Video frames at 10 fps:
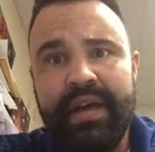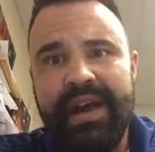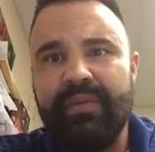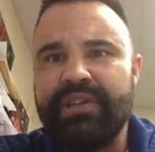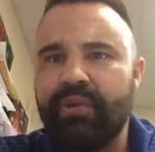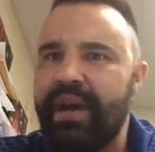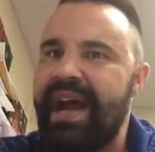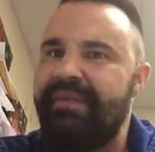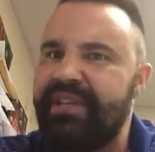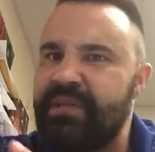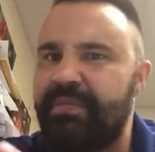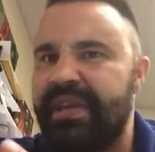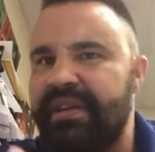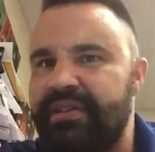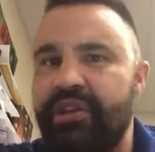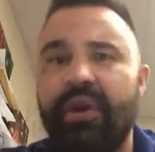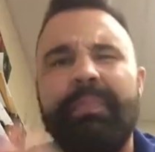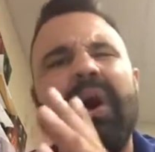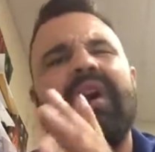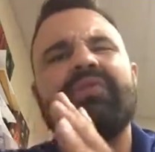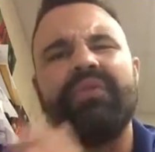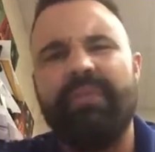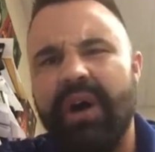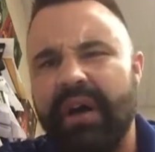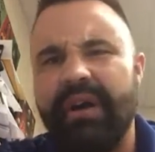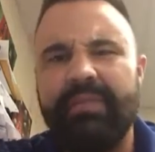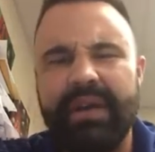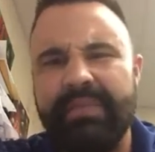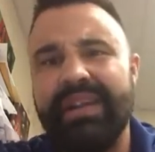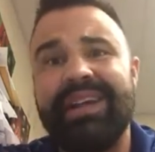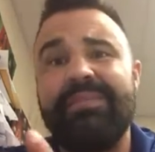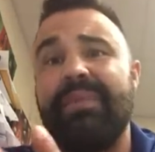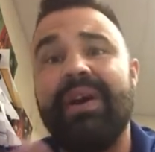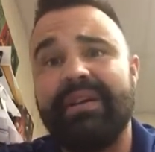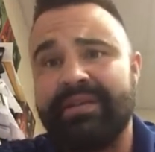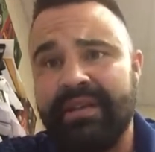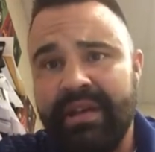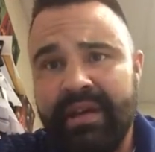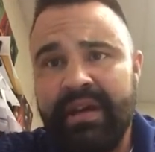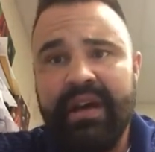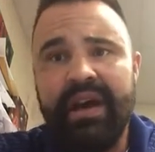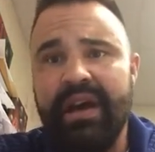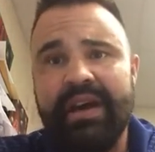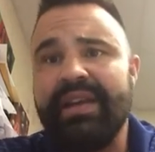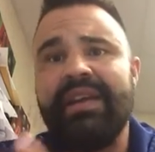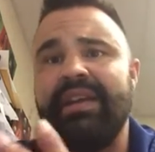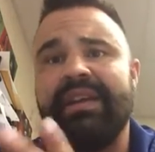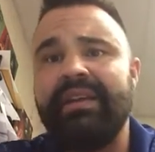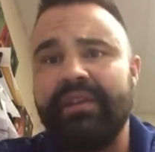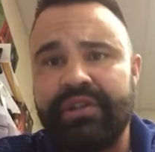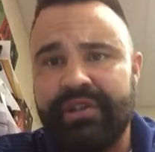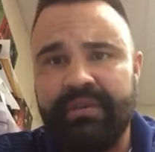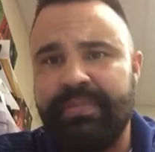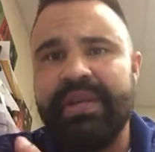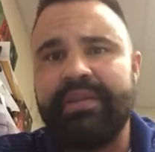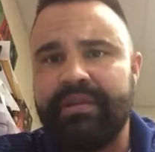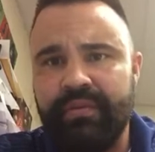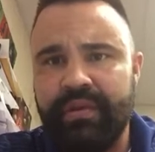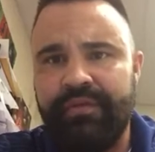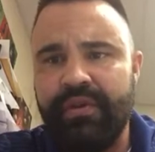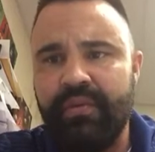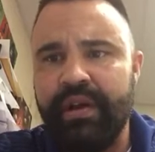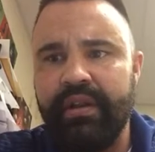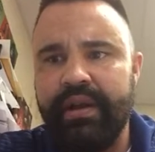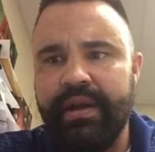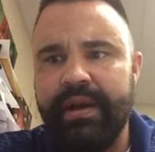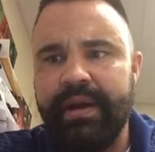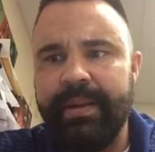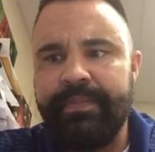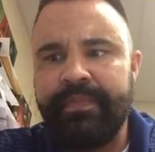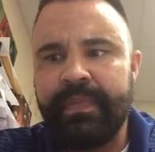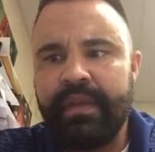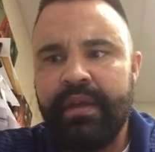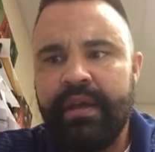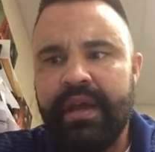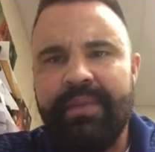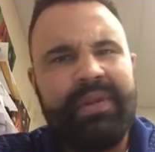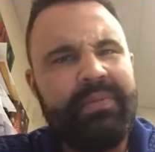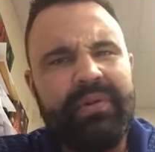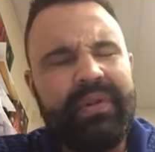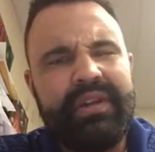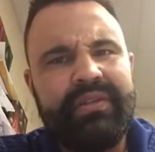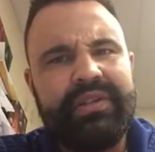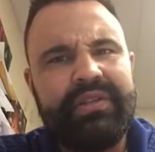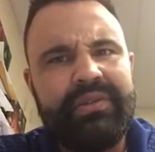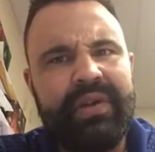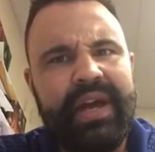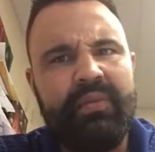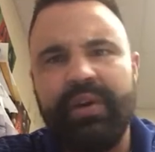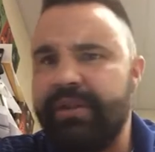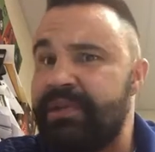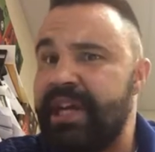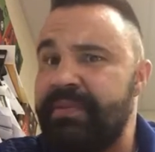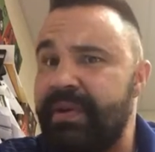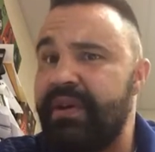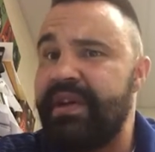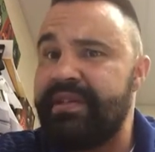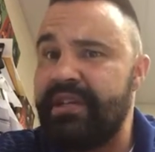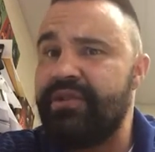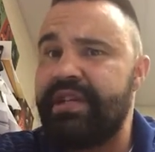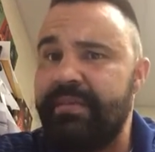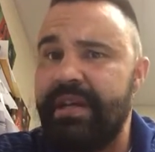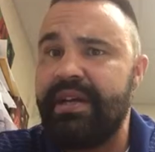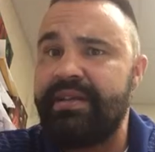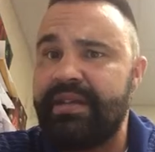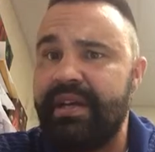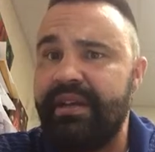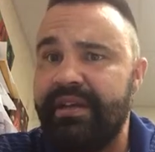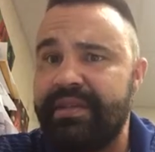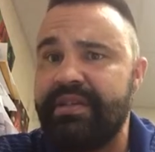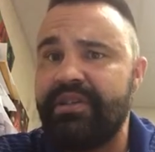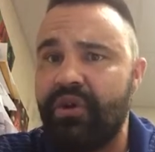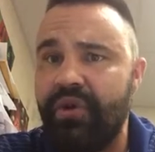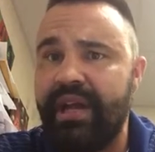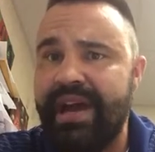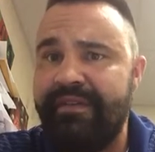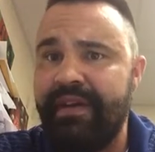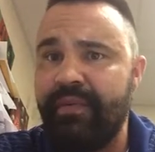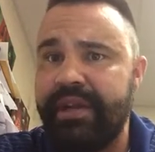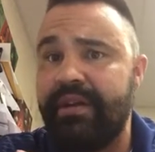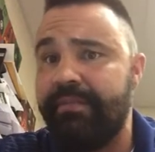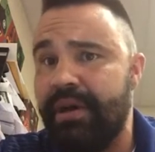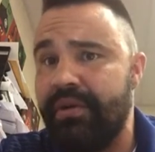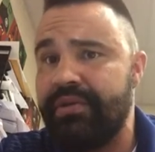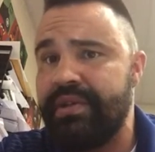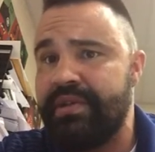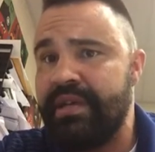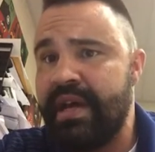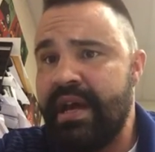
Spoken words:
And we sort of have this peace, you know, a Pax Romana, but it'd be like a Pax, an English peace, if you will. And people don't really know what to do. And William Shakespeare is interesting because he lives his adult life and really composes,